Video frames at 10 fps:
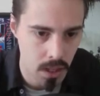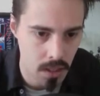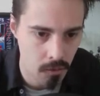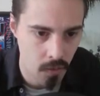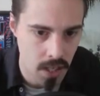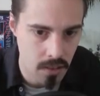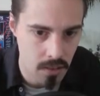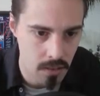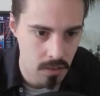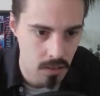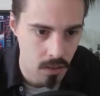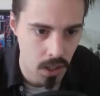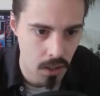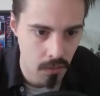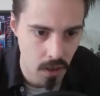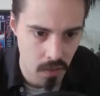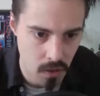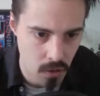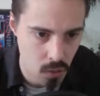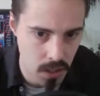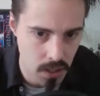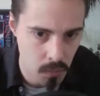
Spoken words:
It faints. We get 520